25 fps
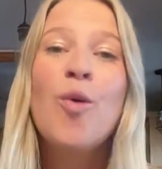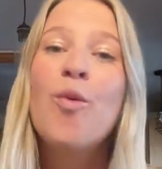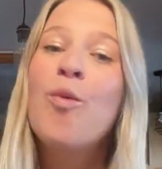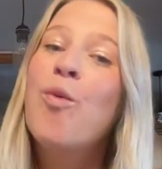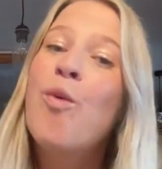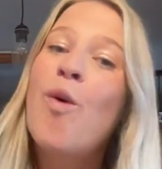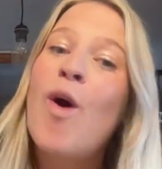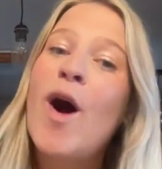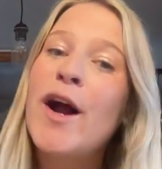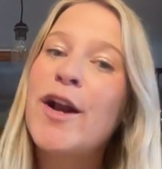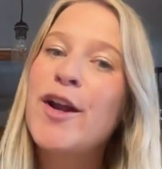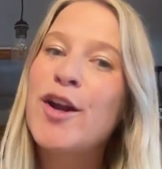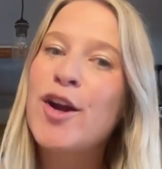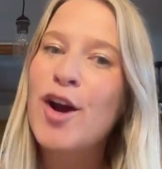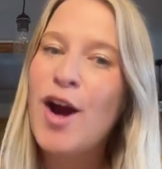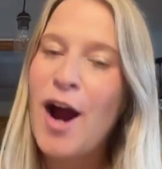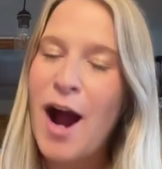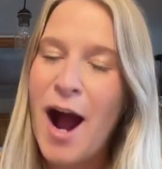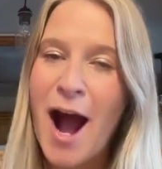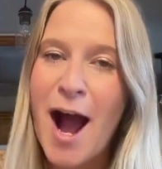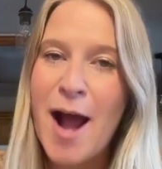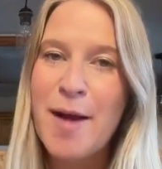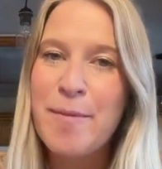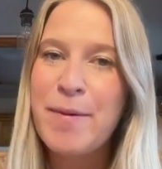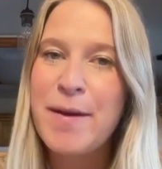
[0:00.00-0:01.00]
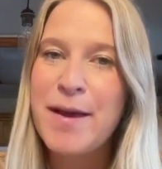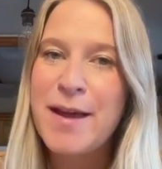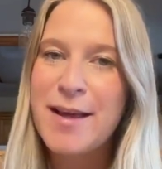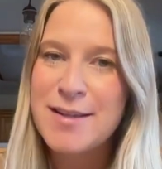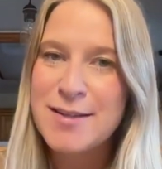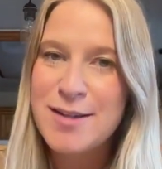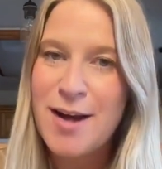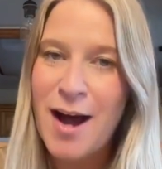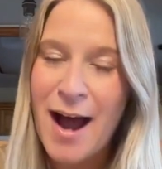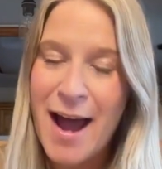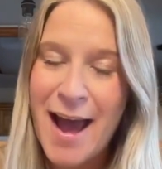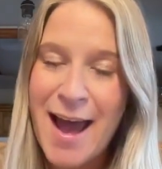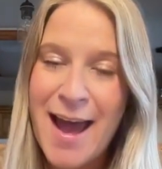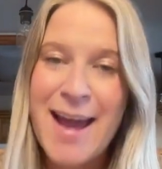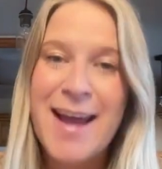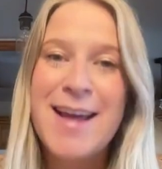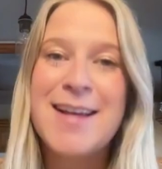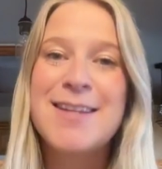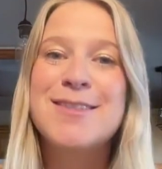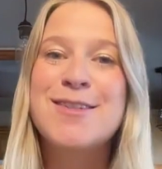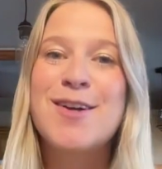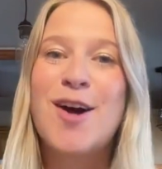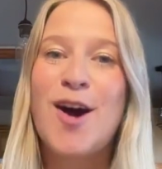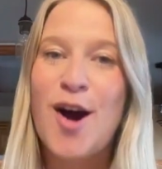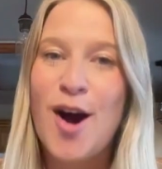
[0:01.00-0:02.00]
what your
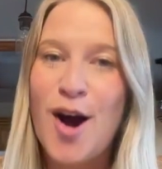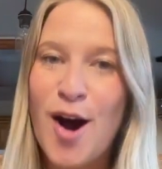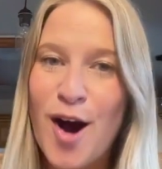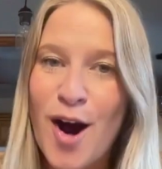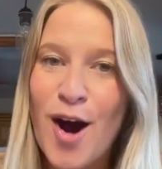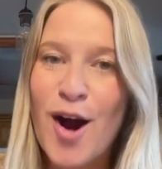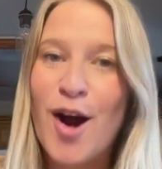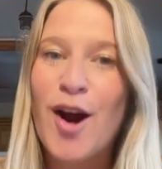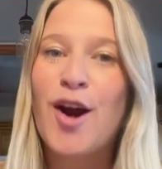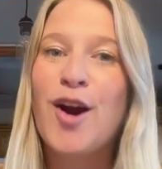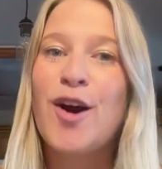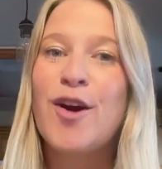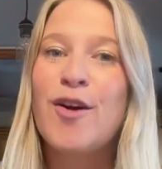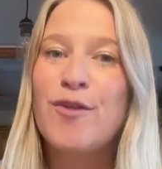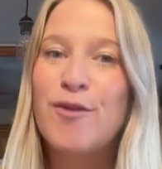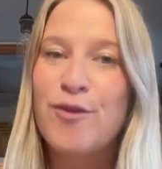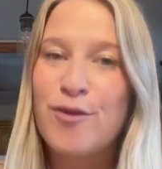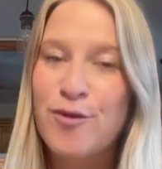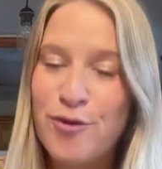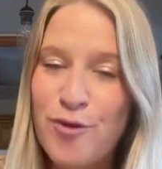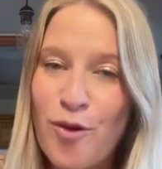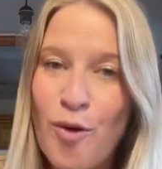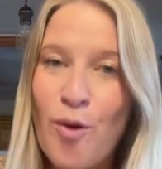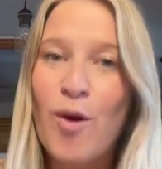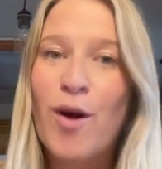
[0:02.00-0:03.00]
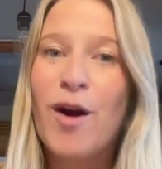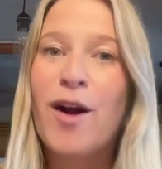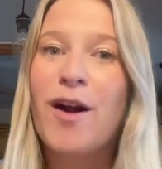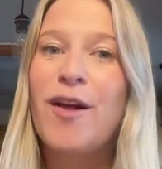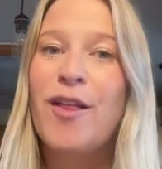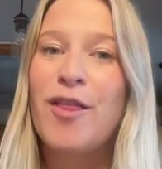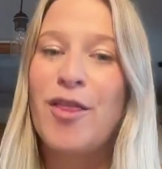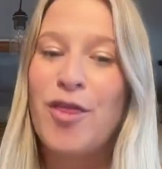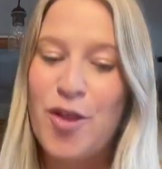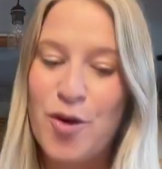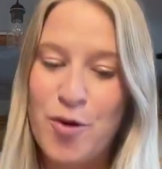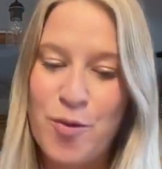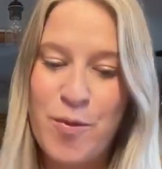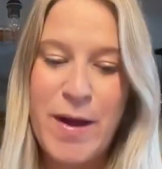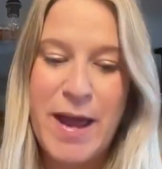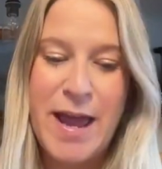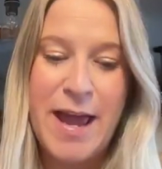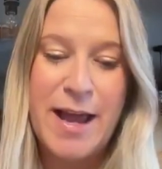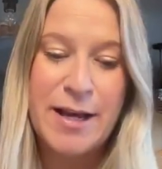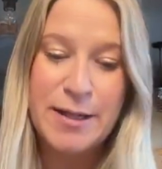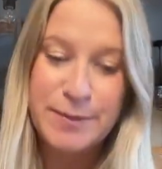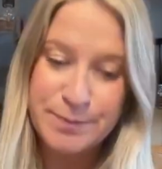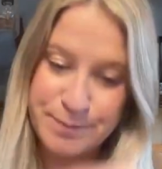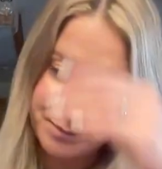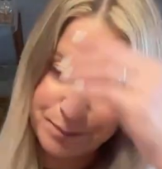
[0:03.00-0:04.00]
IPAs are for the
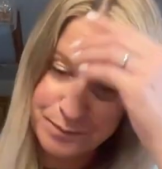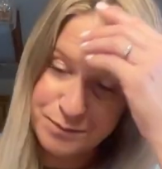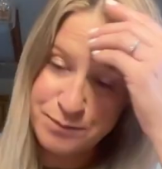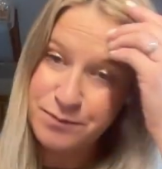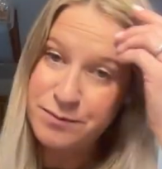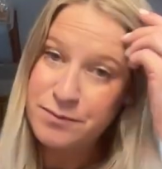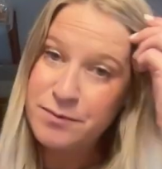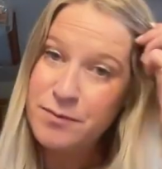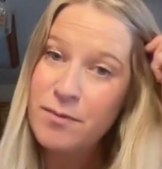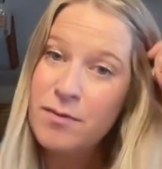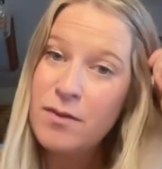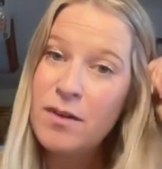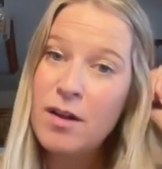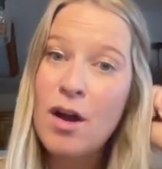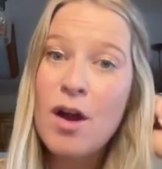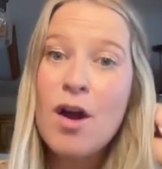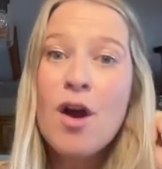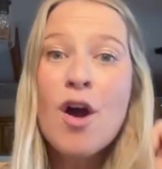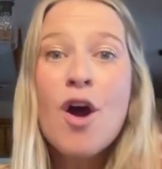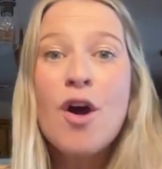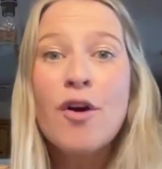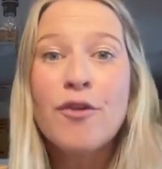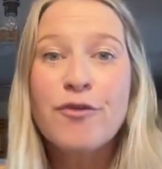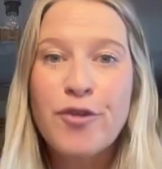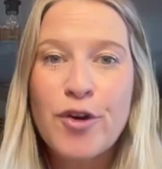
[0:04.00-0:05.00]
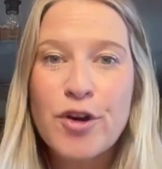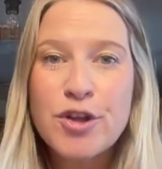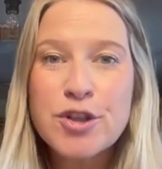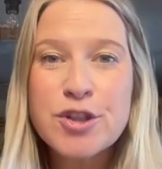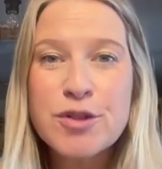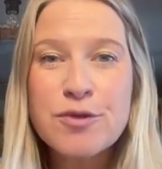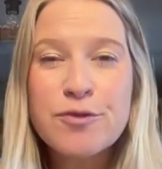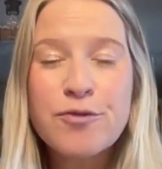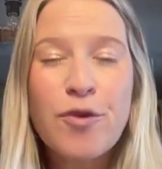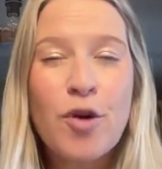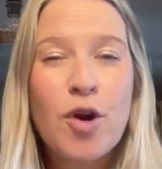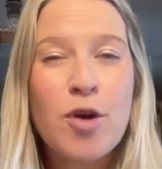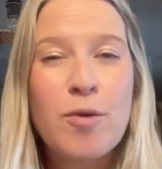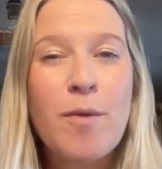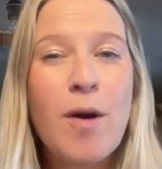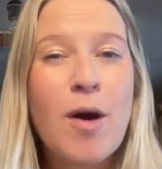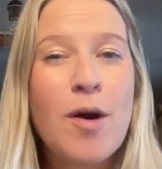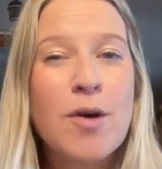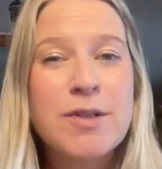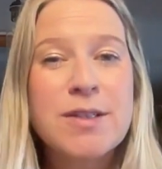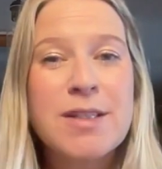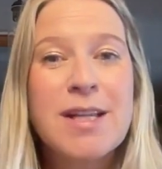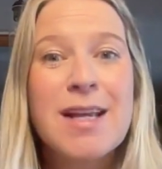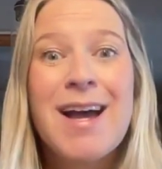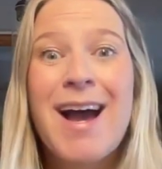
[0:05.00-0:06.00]
week? First and
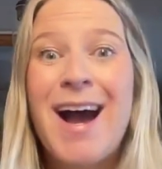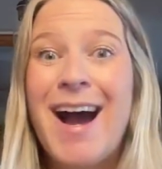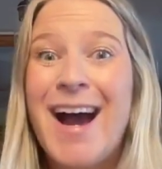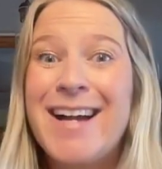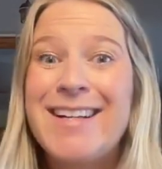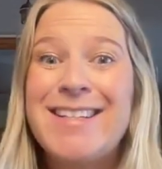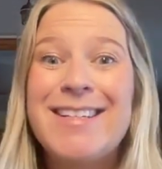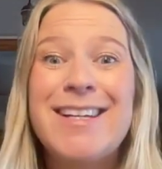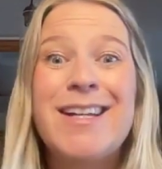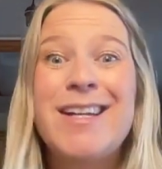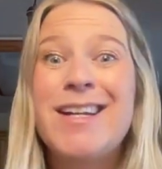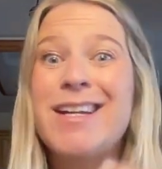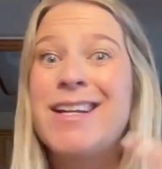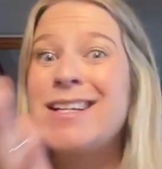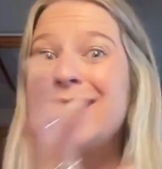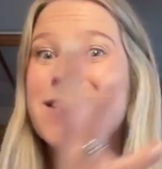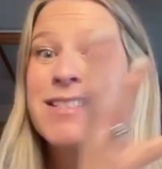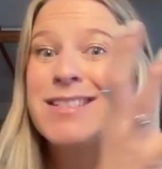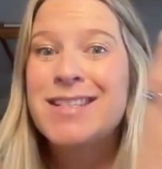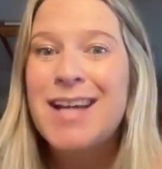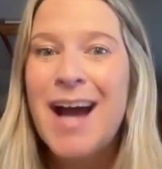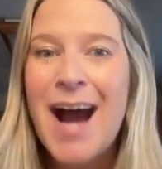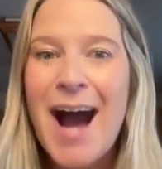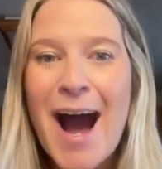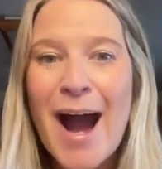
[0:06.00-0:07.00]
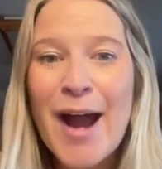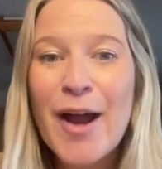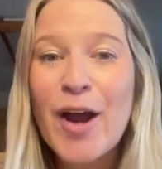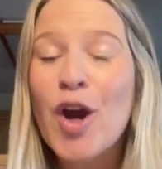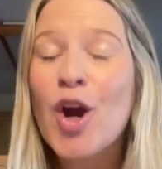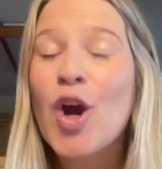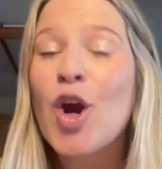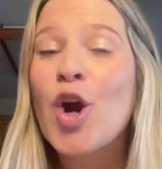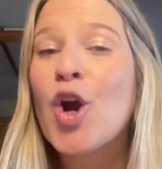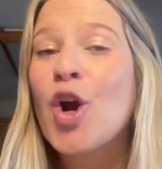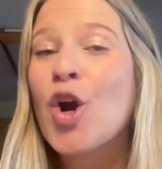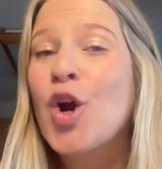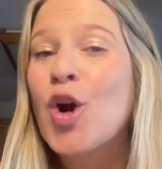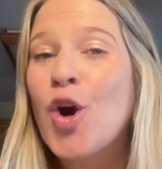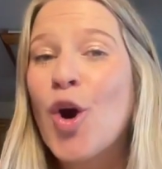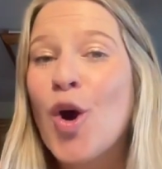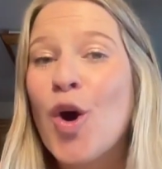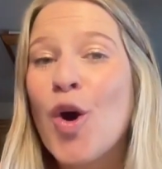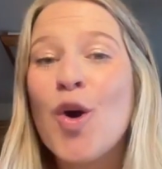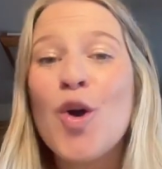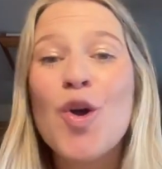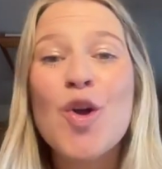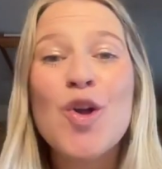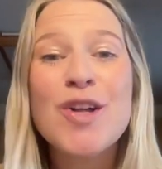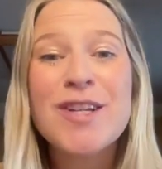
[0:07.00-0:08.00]
foremost, I did an entire
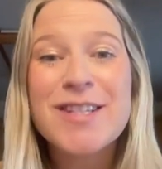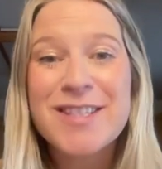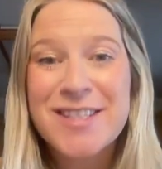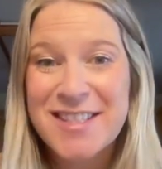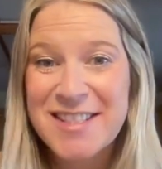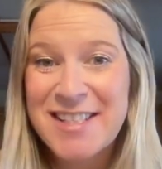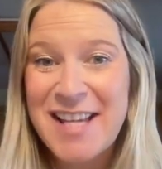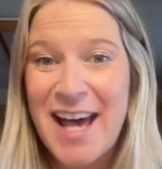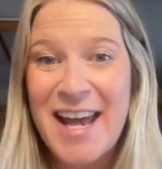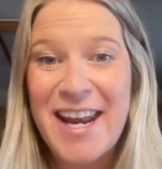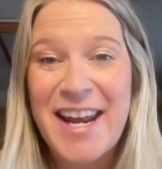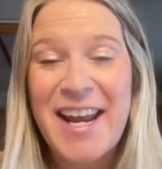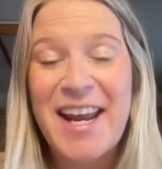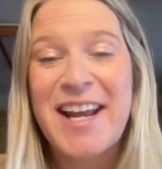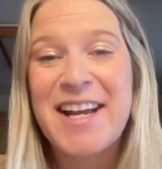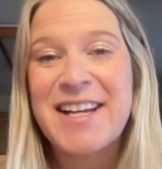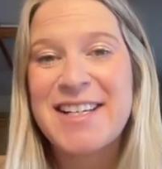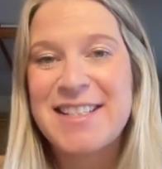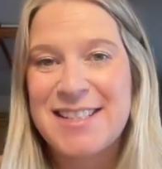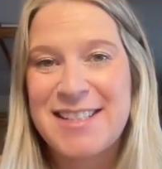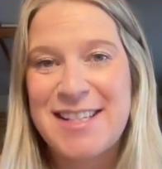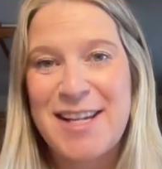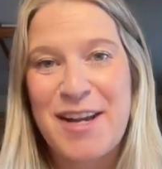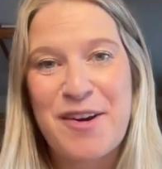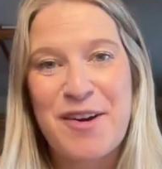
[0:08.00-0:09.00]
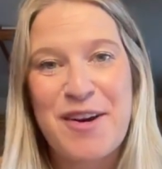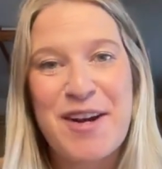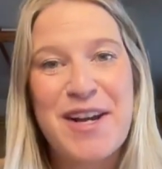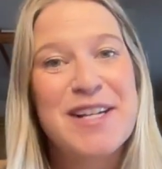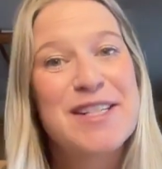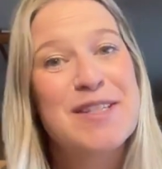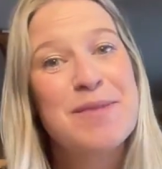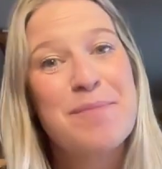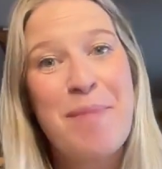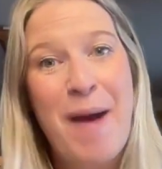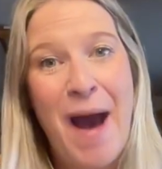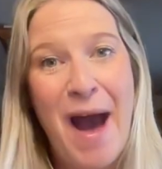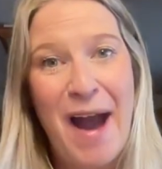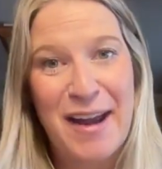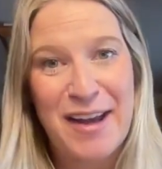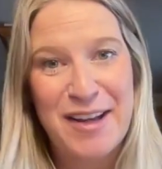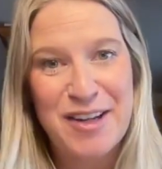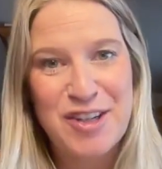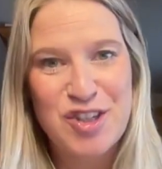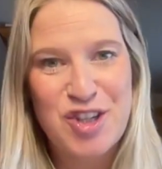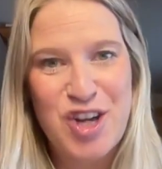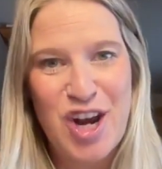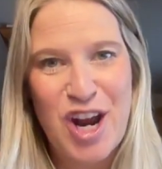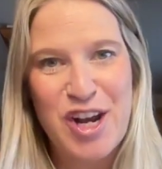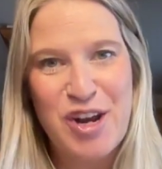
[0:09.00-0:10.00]
goal setting series back
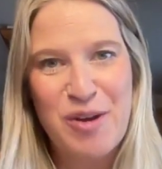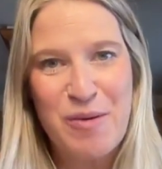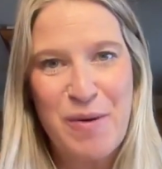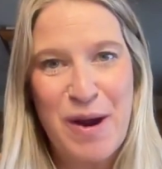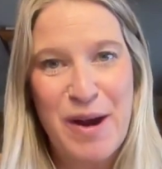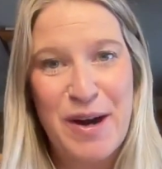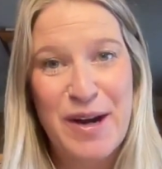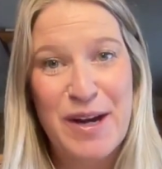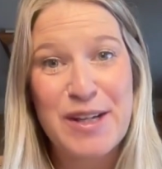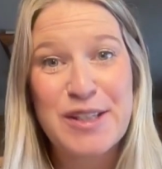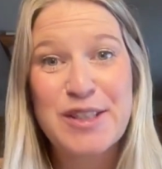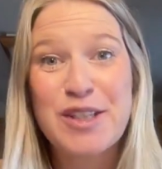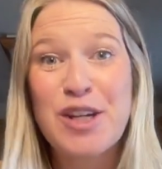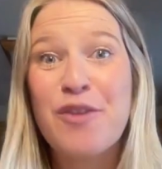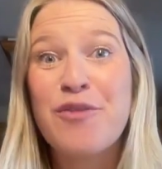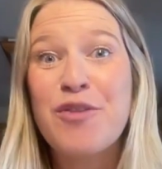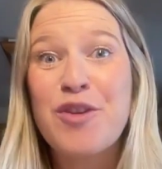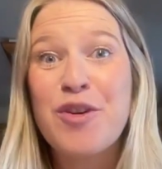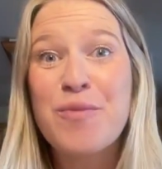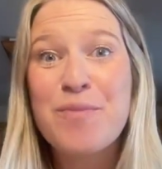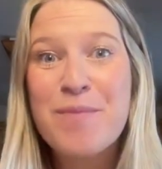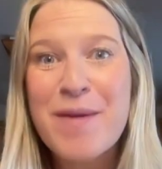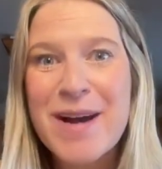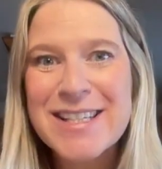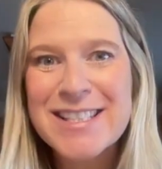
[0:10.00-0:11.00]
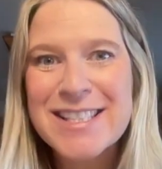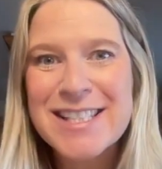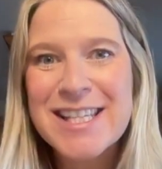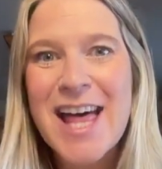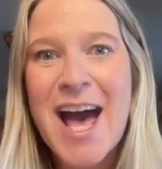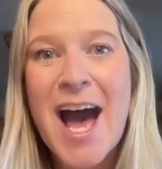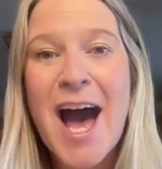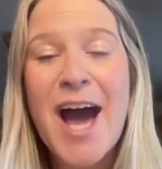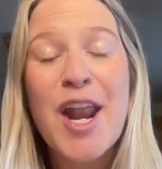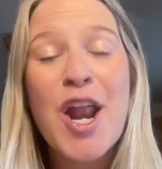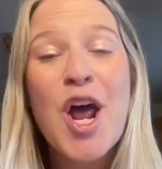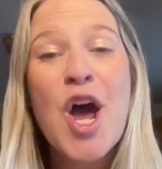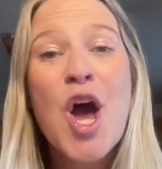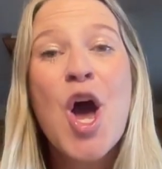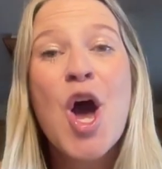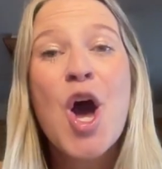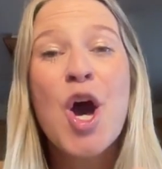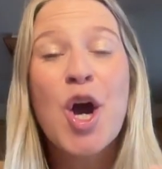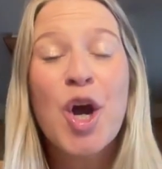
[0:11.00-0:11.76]
in January. So if you missed that,